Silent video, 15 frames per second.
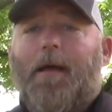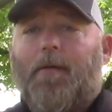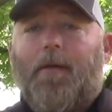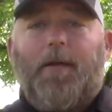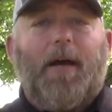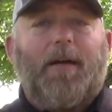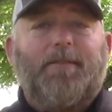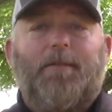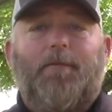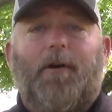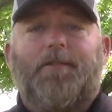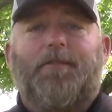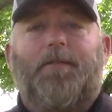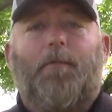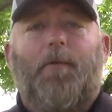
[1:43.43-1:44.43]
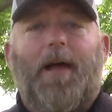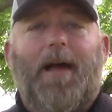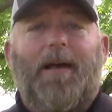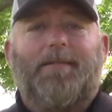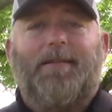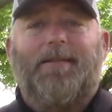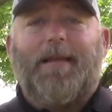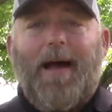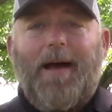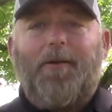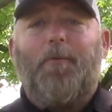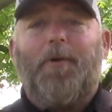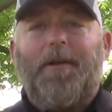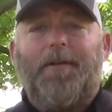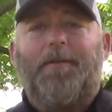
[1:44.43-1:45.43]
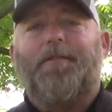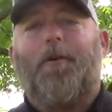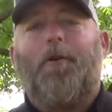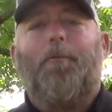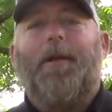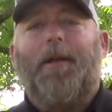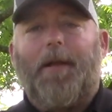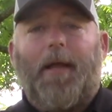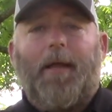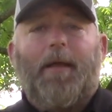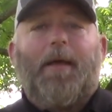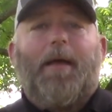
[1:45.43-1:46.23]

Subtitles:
The next question we ask is, how do we determine it?